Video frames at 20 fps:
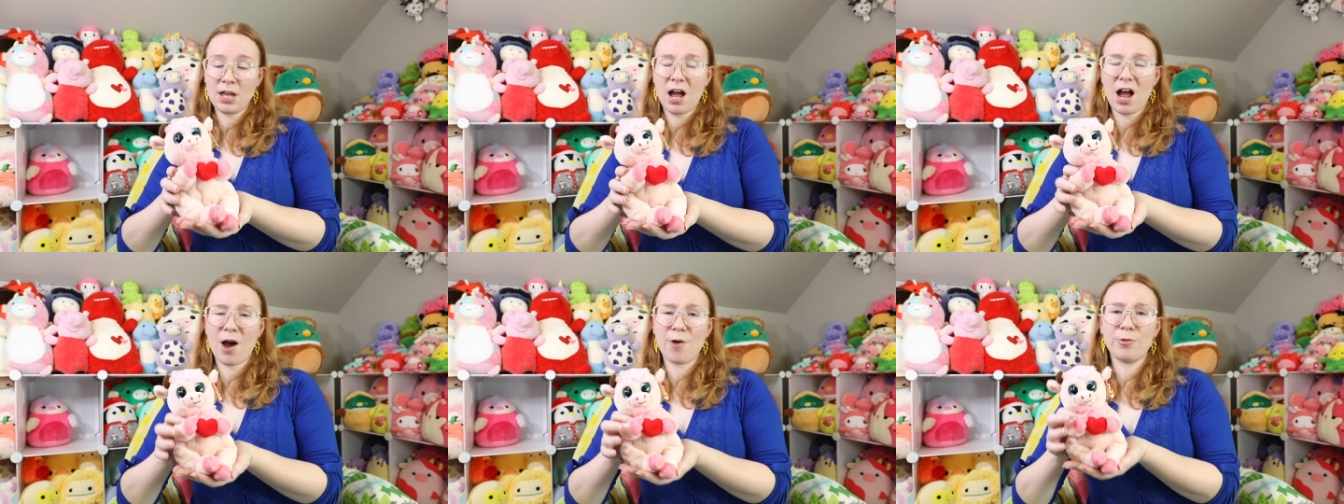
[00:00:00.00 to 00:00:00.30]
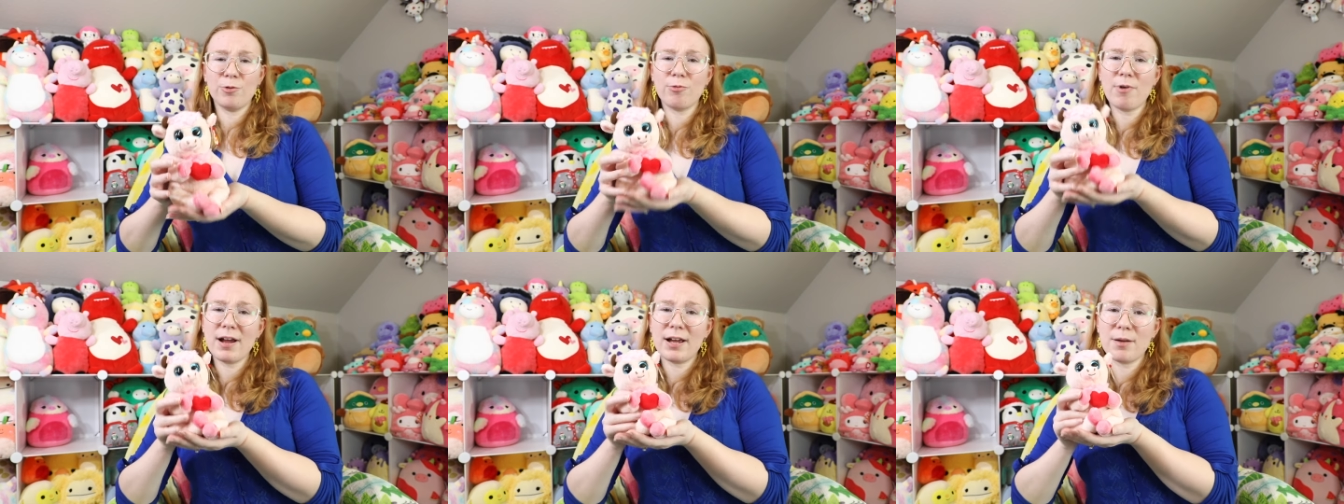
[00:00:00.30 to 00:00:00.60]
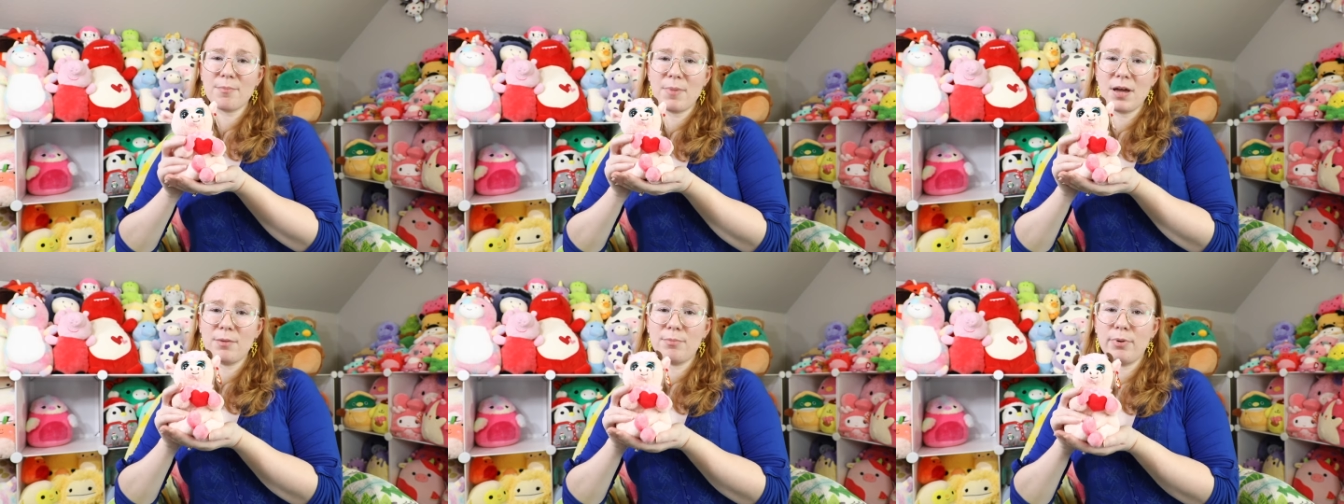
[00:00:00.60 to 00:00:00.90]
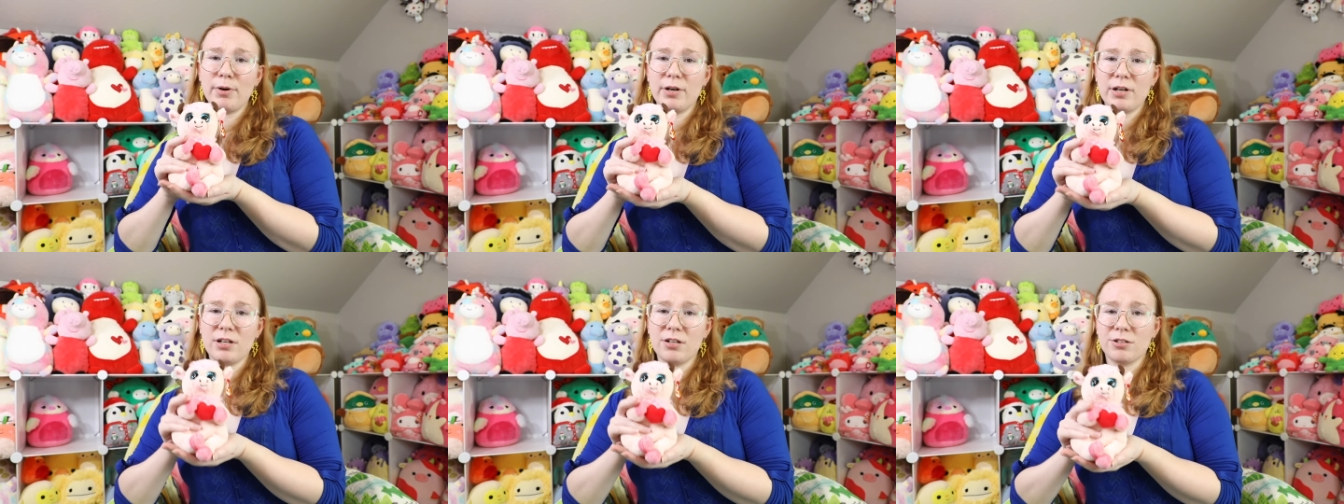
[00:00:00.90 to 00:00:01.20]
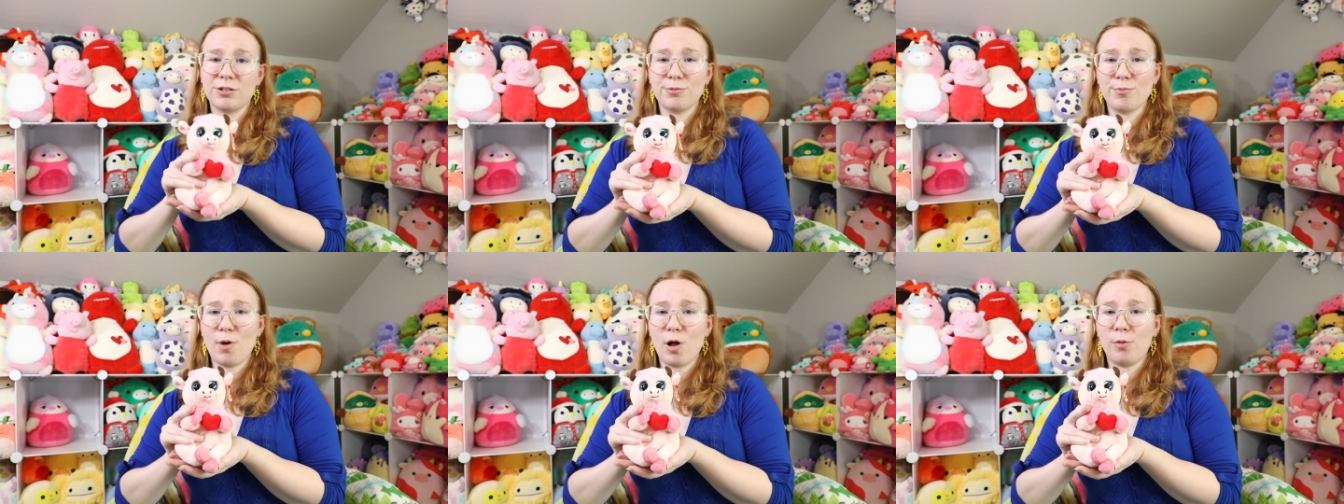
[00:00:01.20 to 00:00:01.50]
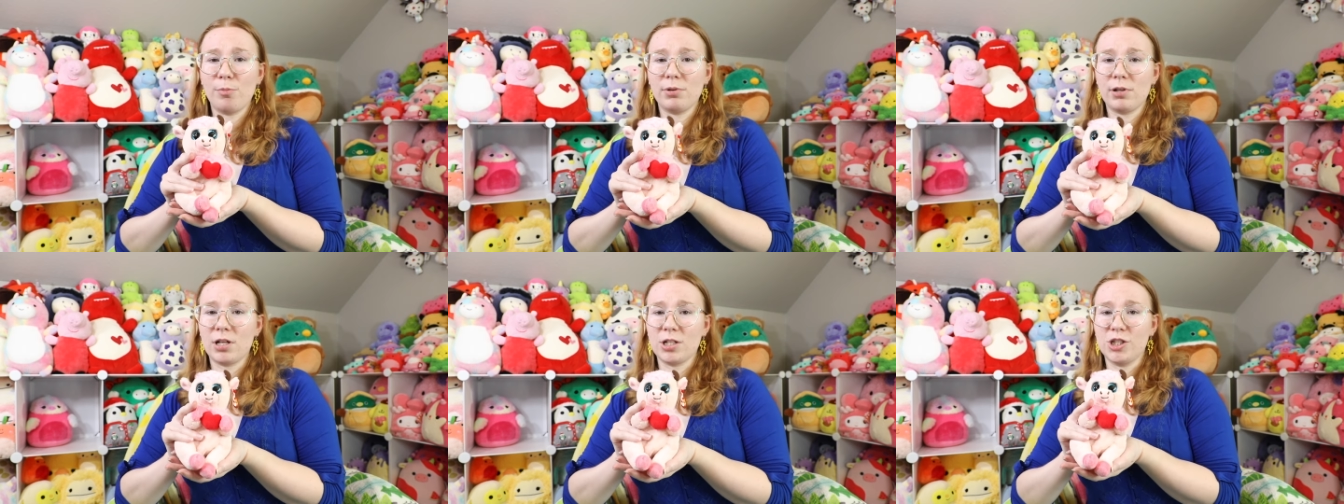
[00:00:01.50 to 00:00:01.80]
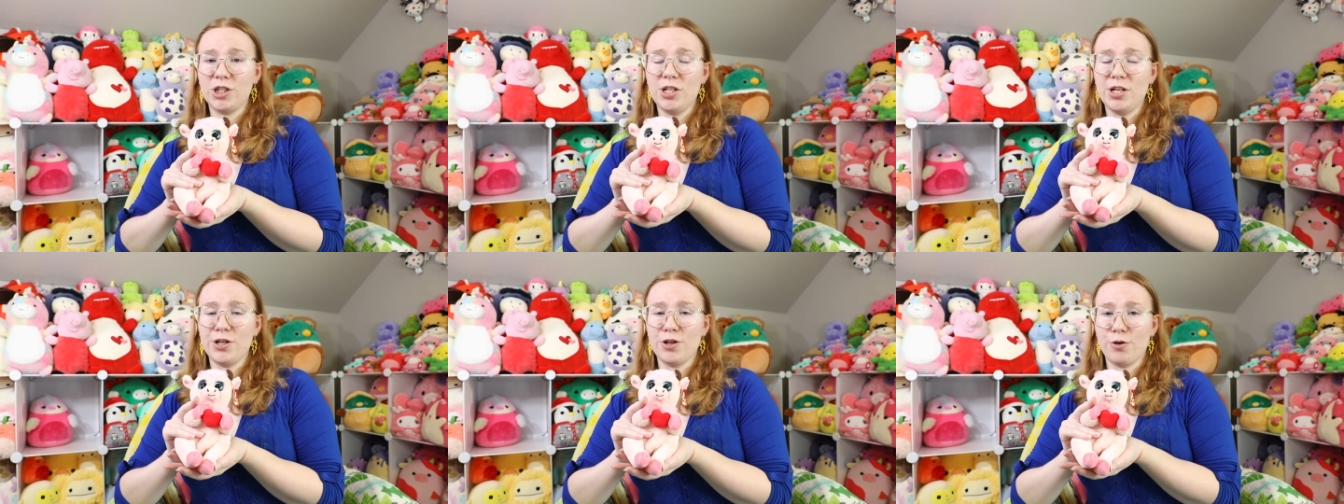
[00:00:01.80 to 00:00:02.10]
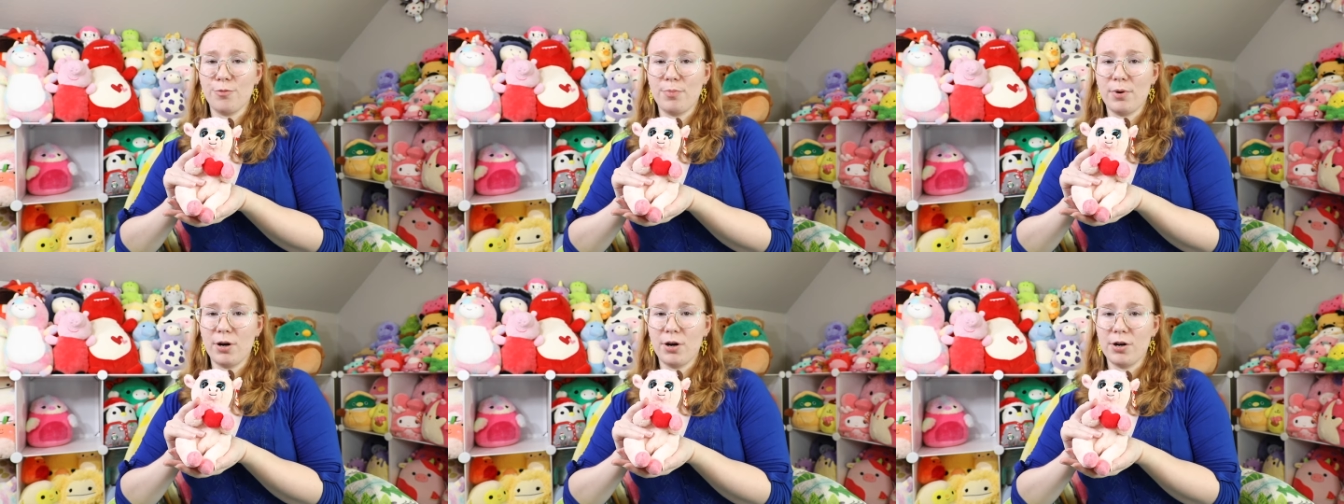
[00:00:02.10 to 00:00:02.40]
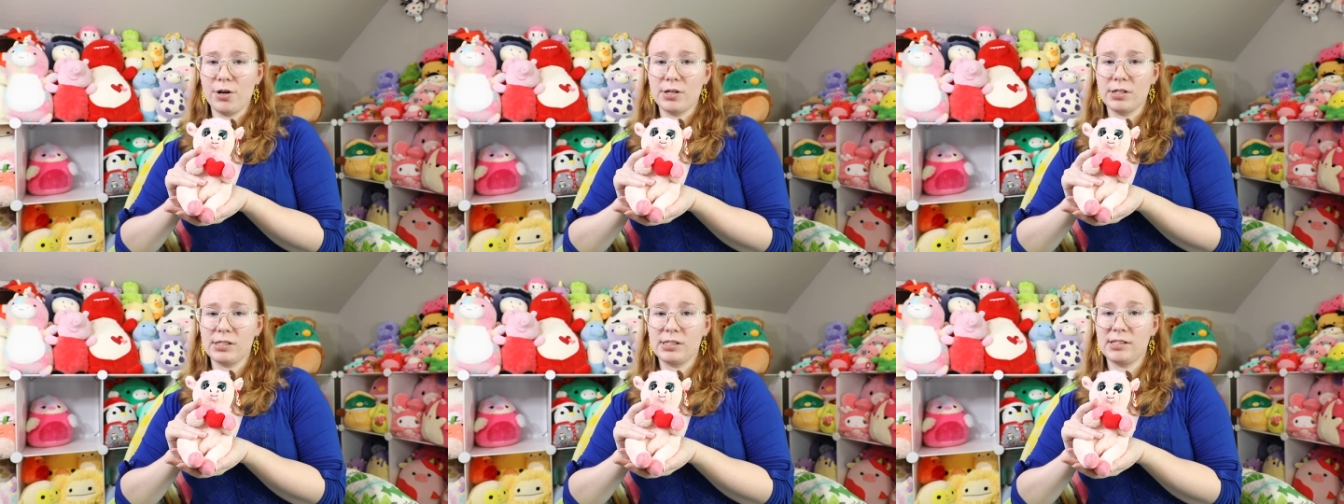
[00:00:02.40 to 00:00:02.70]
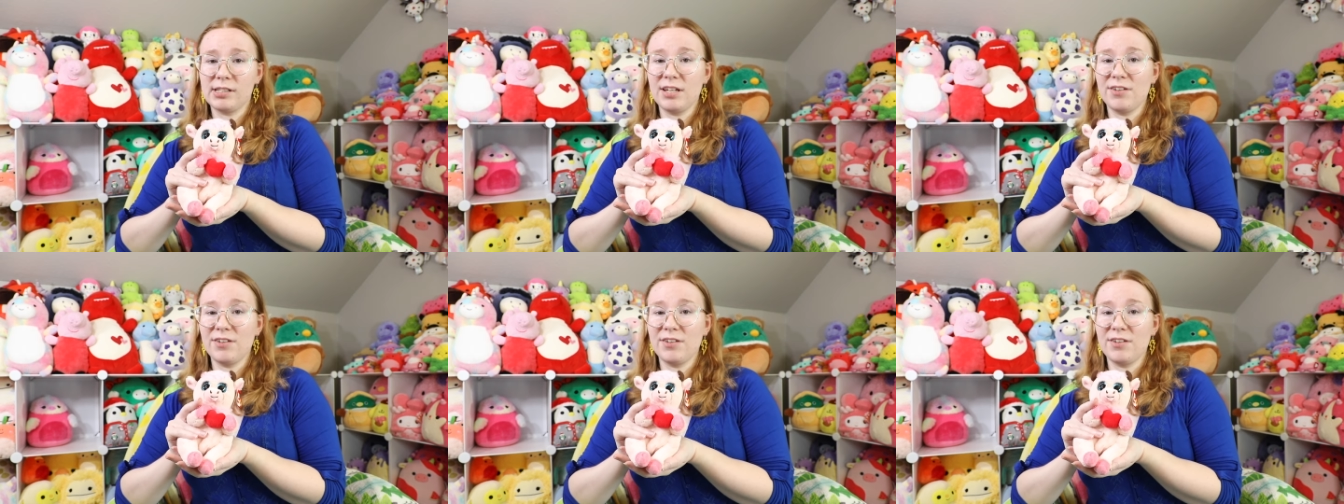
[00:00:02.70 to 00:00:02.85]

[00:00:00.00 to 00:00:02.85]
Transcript: I would recommend putting a small plushie in your purse.